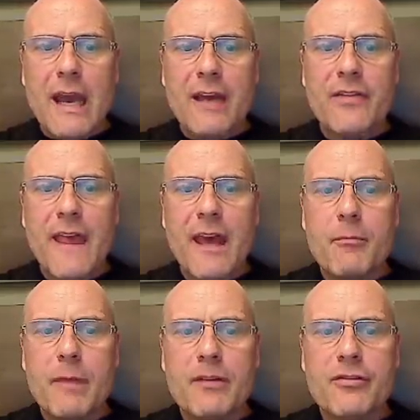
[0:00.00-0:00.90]
as
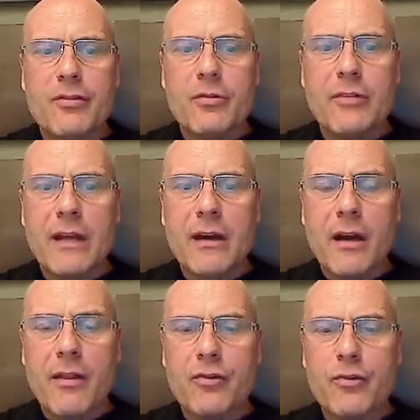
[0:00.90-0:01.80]
that male student and
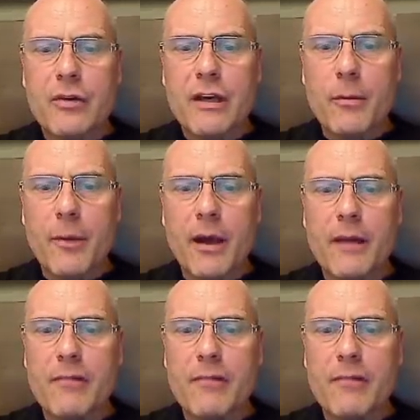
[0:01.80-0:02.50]
another stood nearby.